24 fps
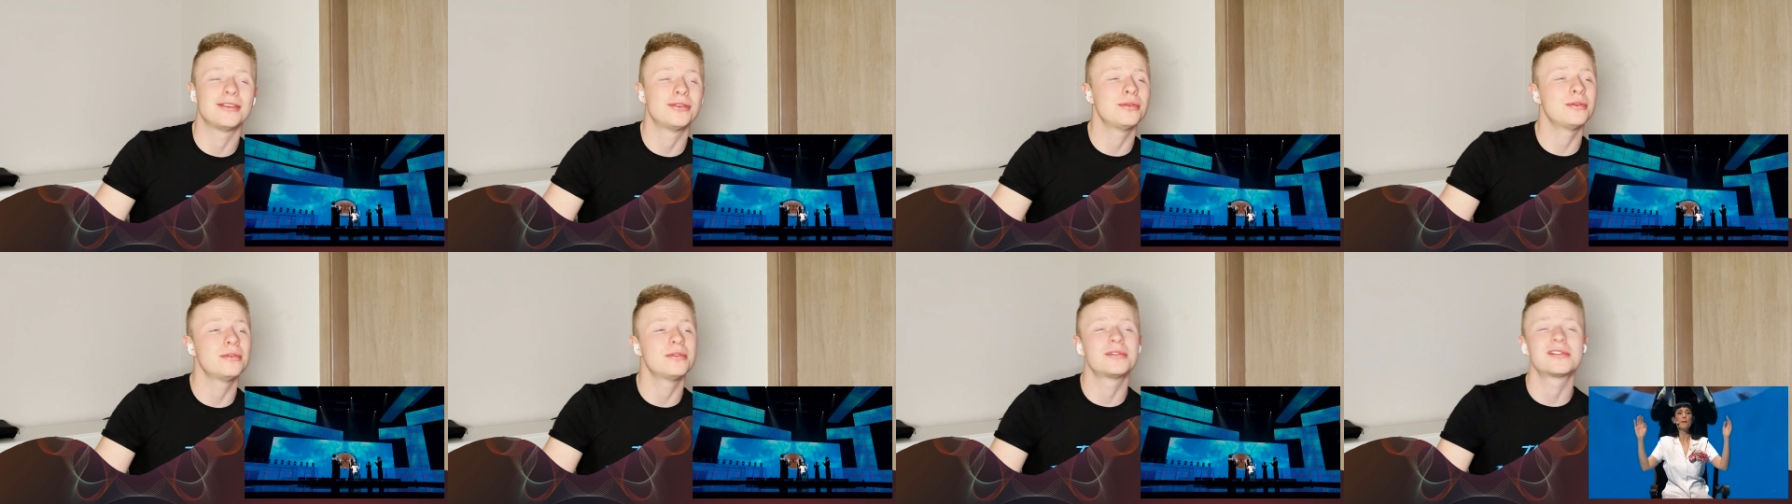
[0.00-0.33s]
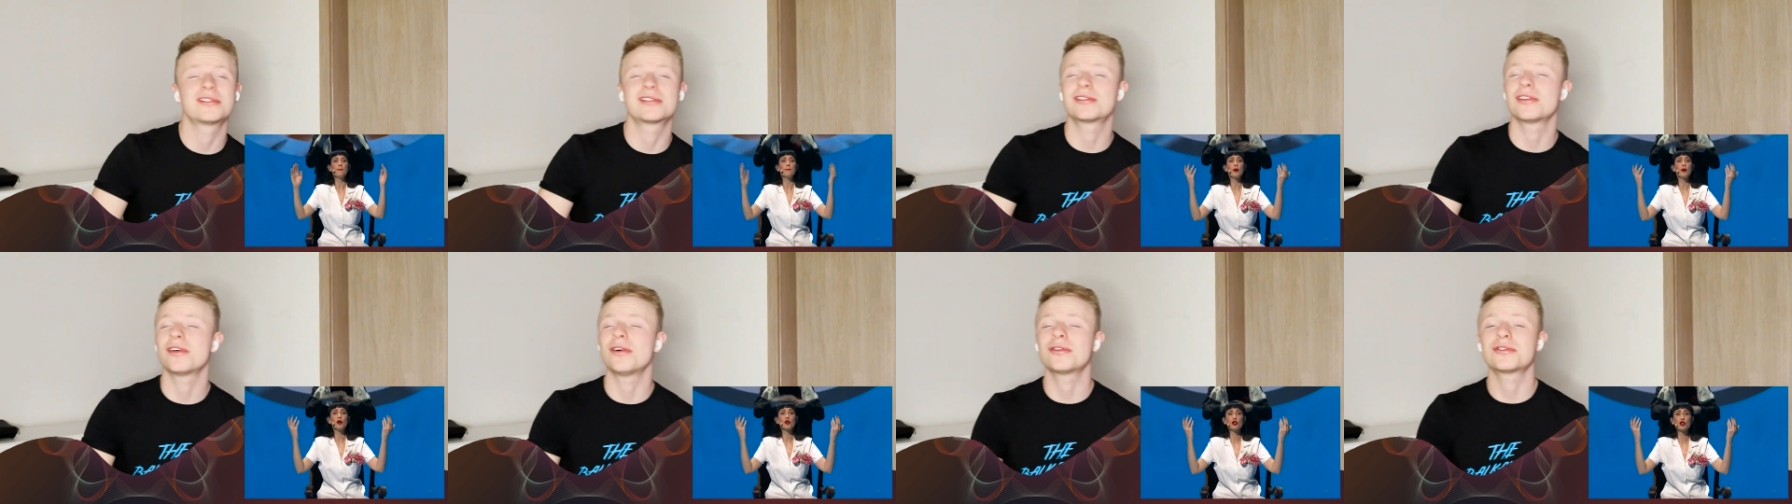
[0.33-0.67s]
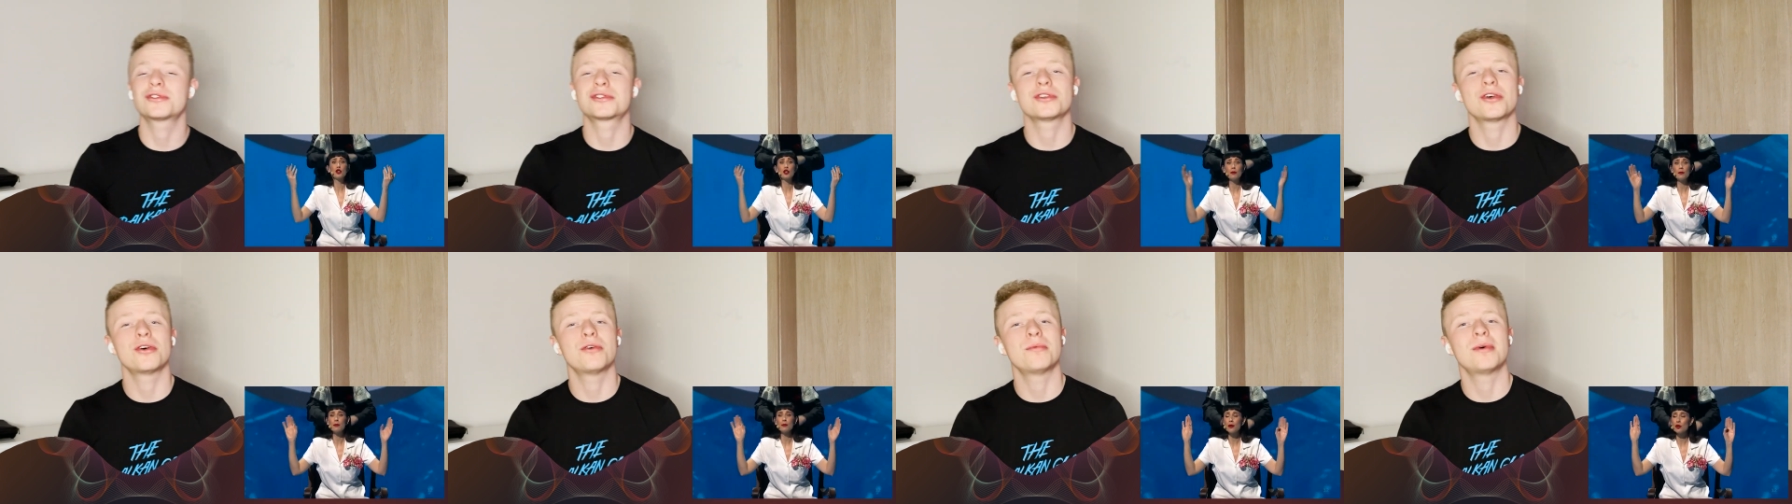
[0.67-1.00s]
do
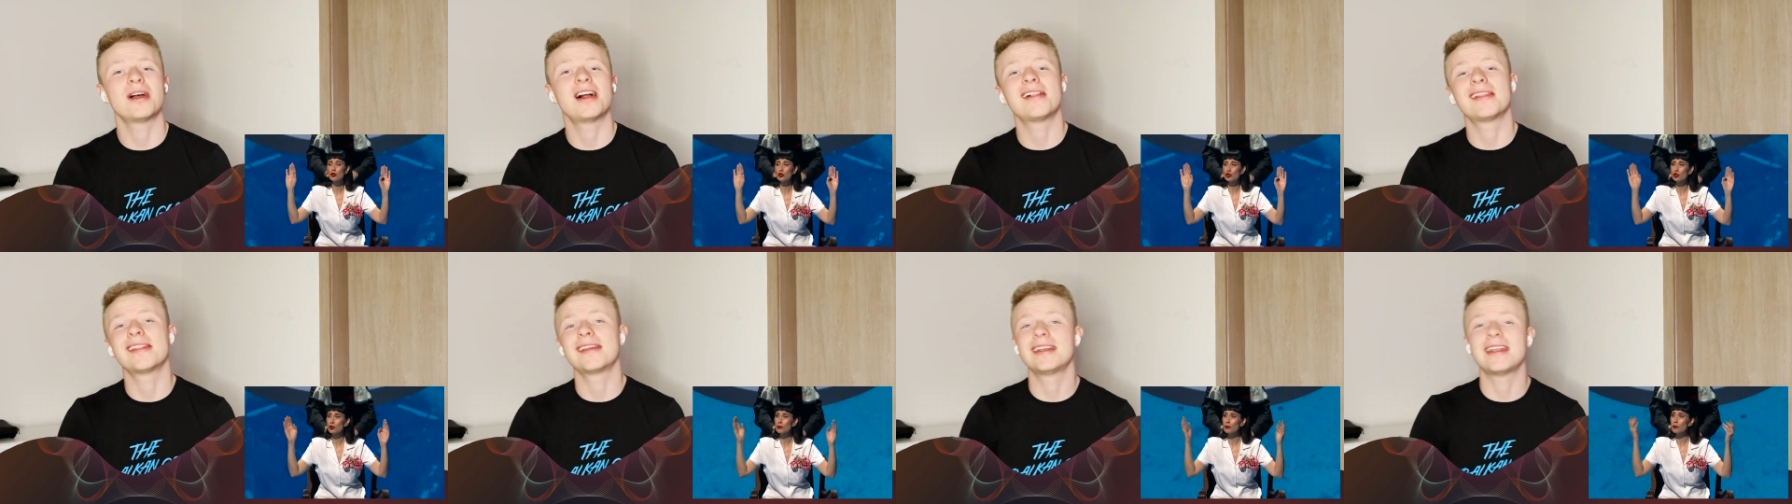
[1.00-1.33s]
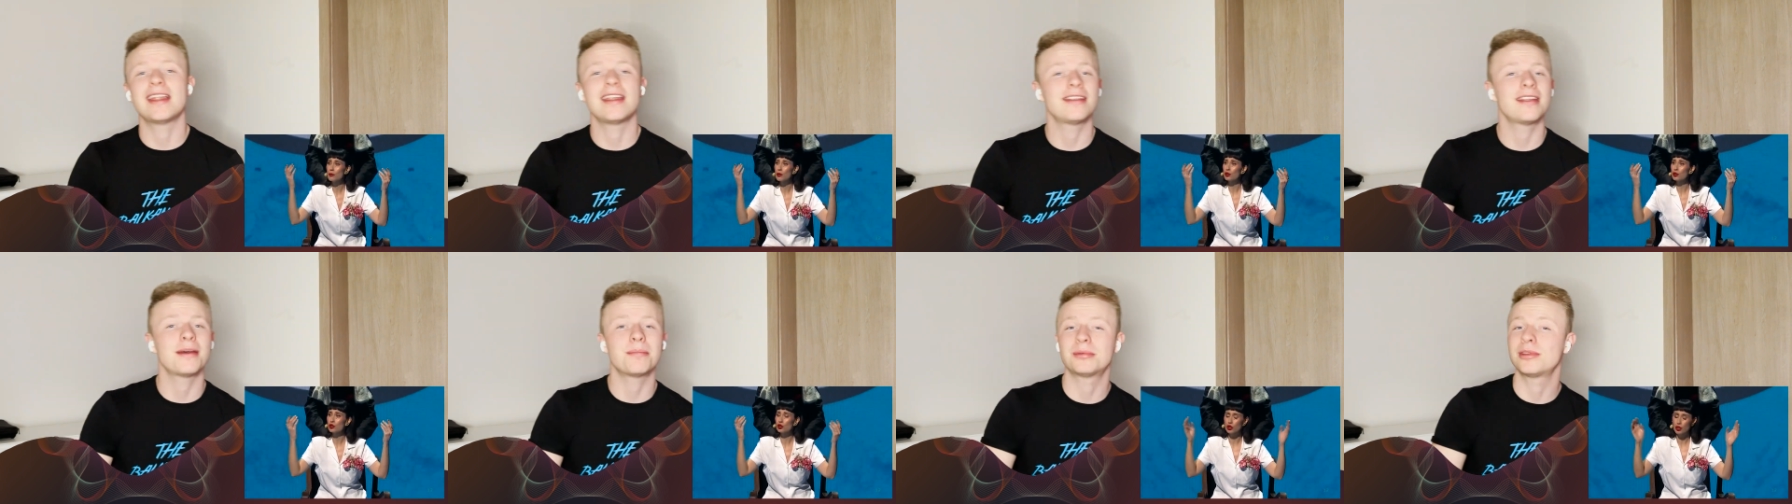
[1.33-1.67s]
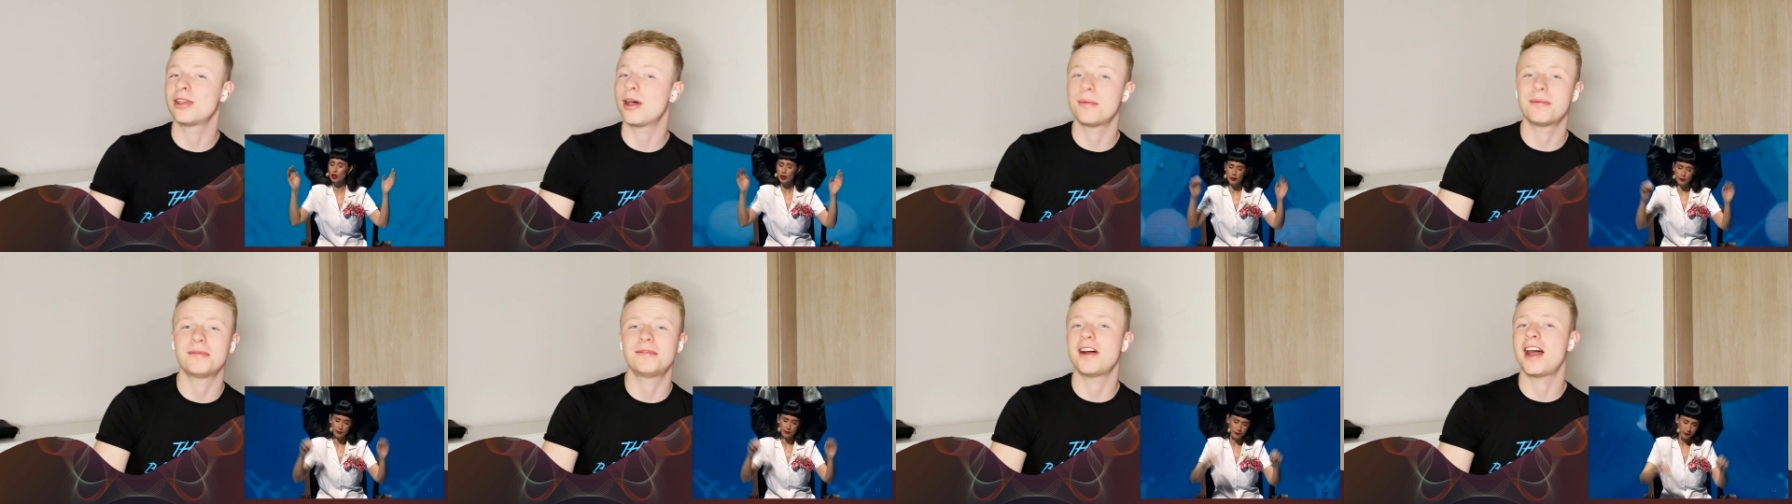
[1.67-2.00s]
so well and end up
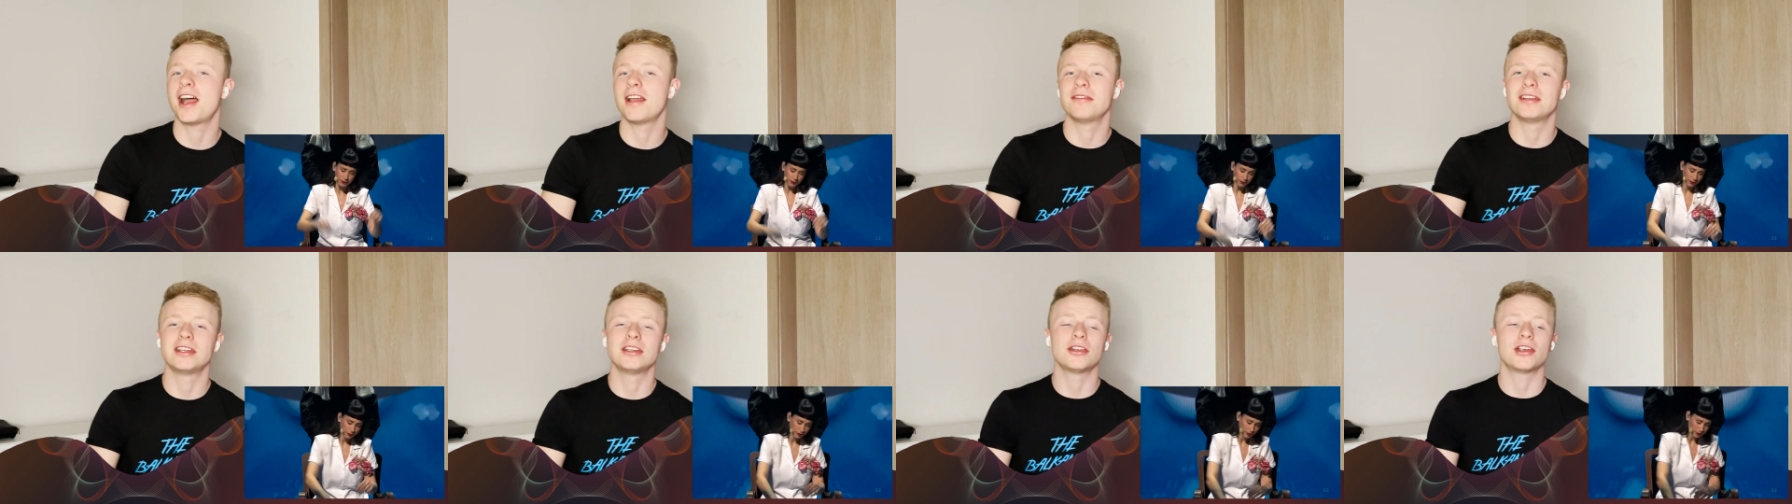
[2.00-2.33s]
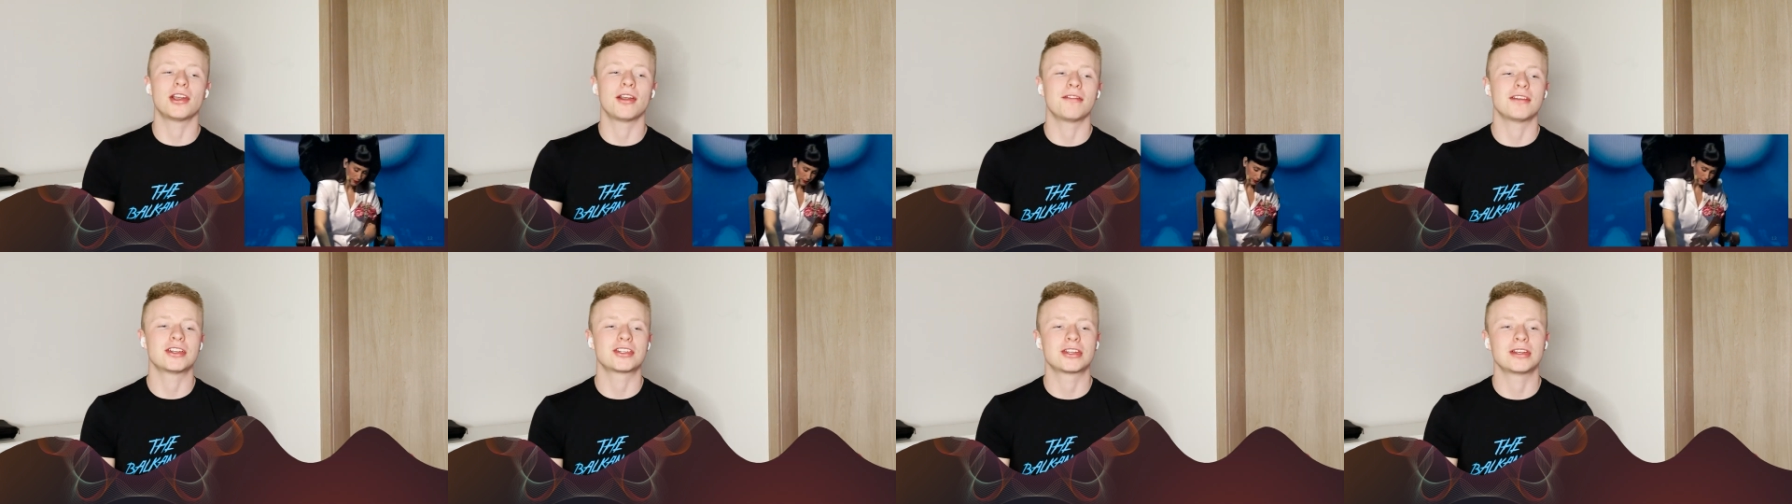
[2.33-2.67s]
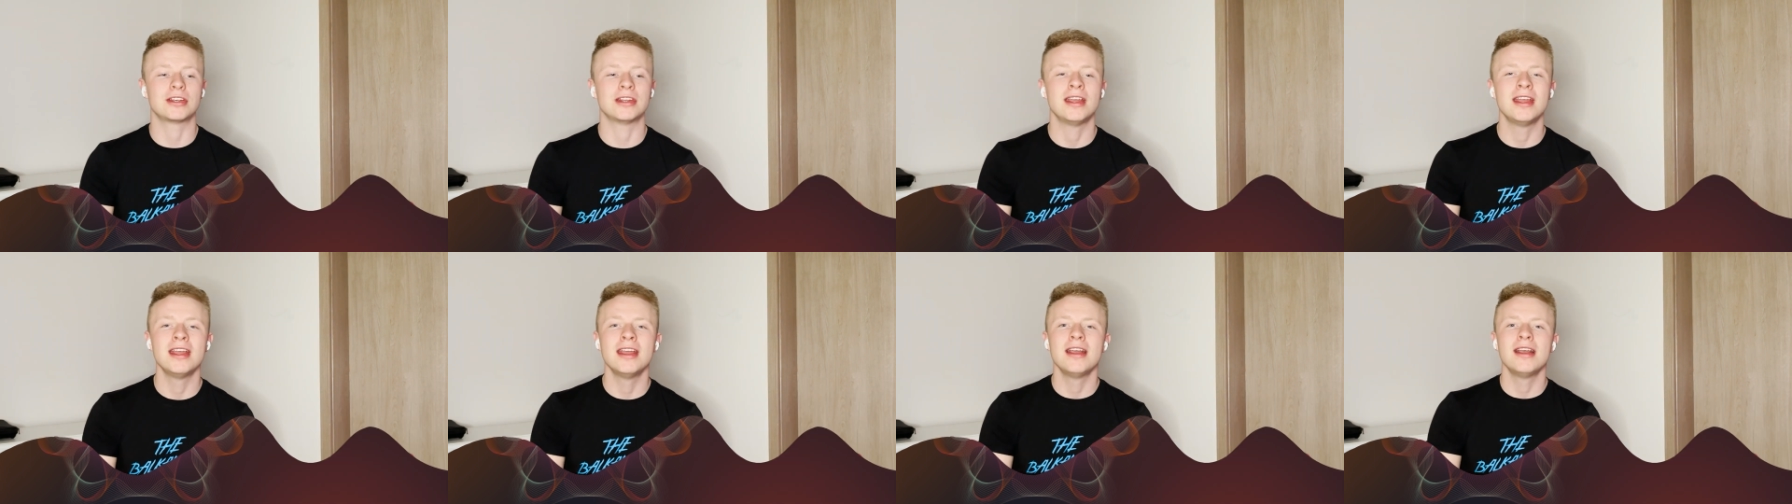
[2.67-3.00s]
top 5 in Eurovision.